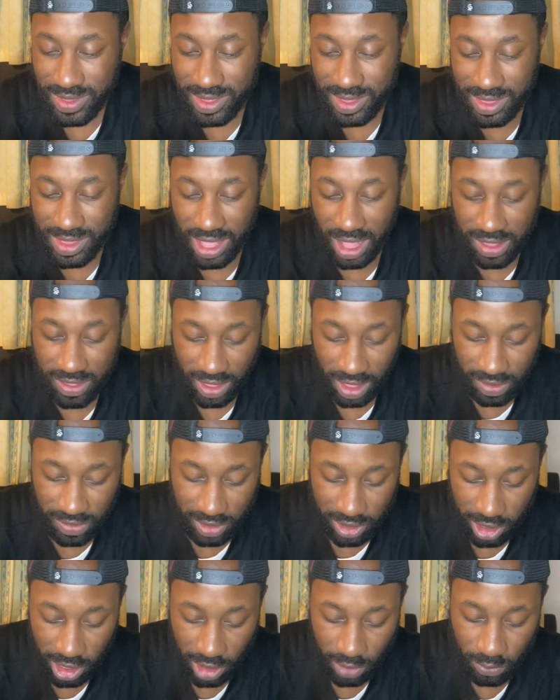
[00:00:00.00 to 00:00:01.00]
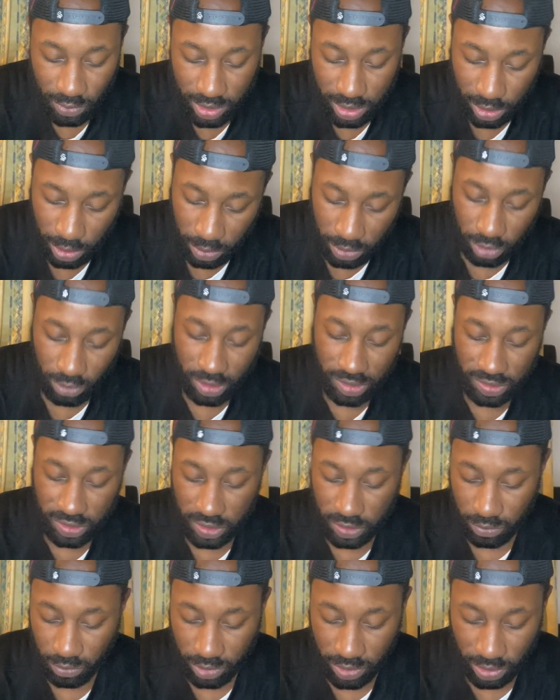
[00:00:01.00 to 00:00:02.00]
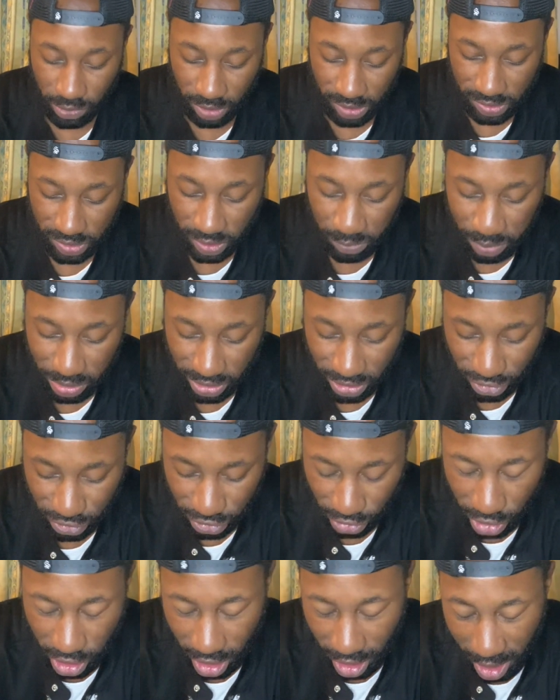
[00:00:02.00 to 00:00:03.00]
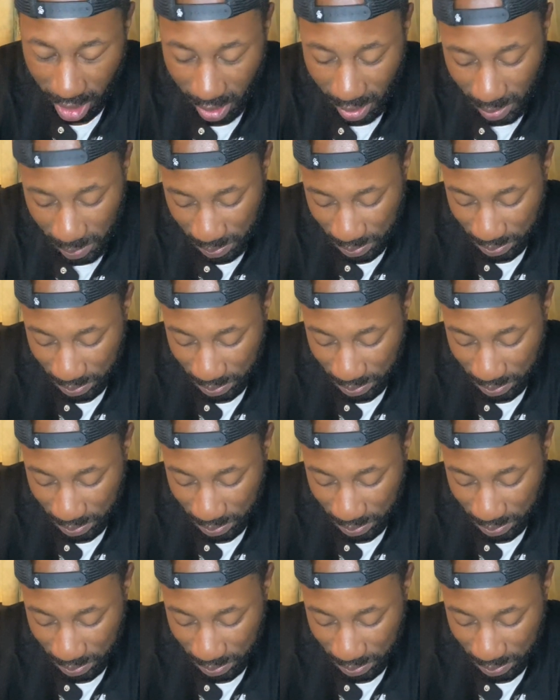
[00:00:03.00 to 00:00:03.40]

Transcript: Now I'd laugh when the rest of the police show up.